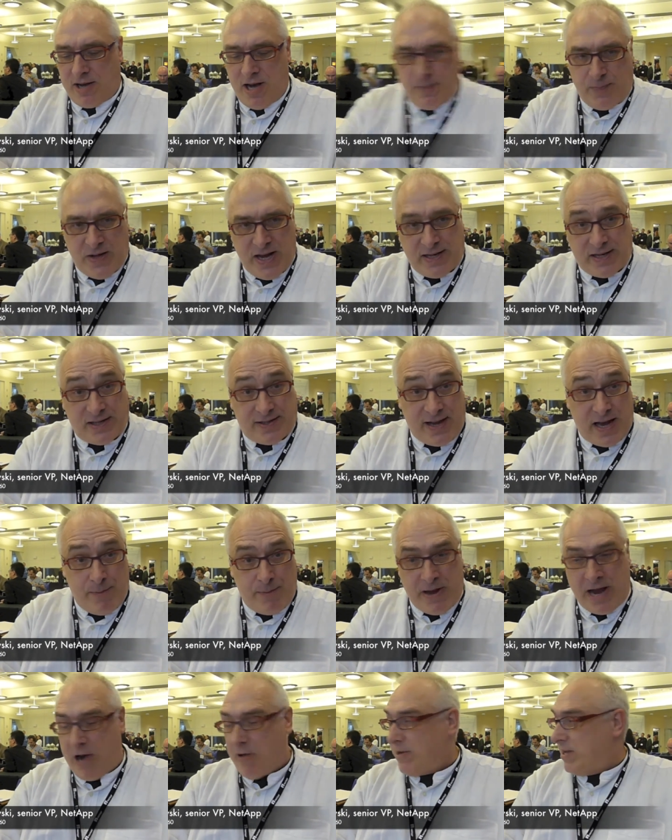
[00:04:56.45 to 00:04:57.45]
update the
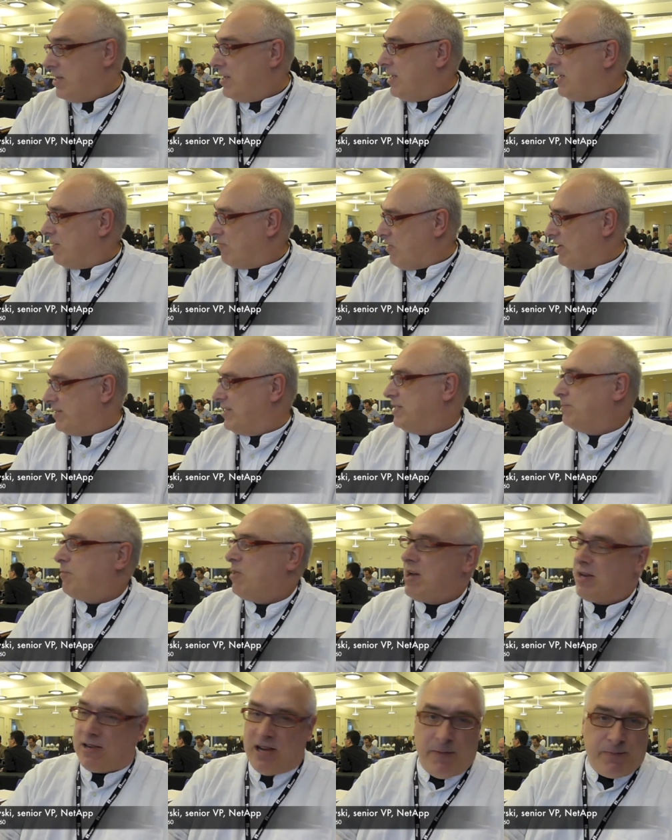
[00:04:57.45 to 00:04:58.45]
same parity, write this
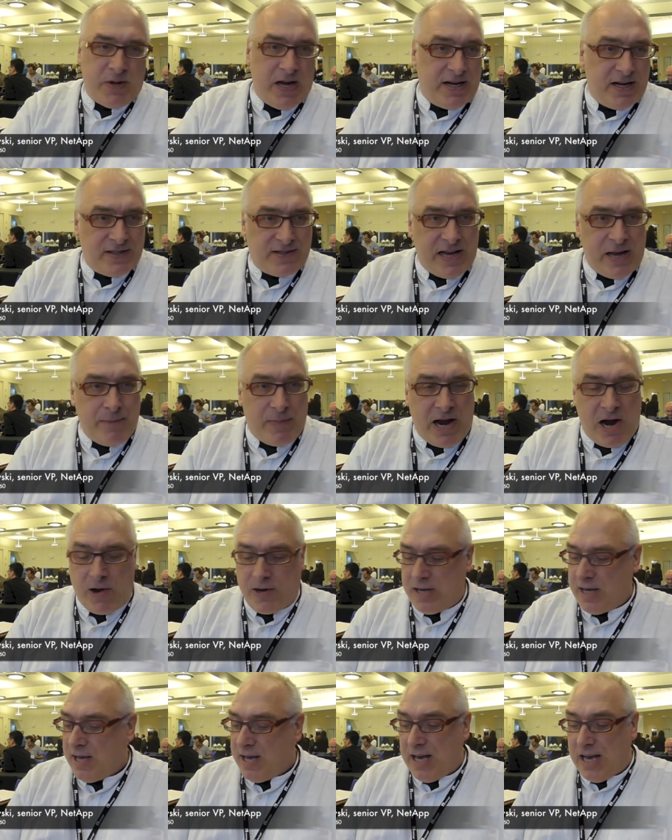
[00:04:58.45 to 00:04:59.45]
block, update the same
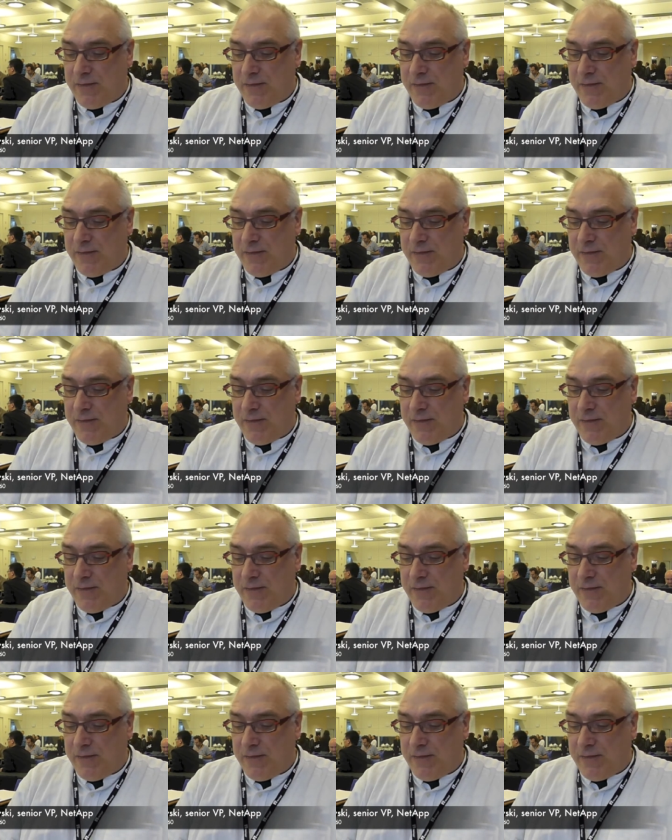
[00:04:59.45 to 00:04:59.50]
parity.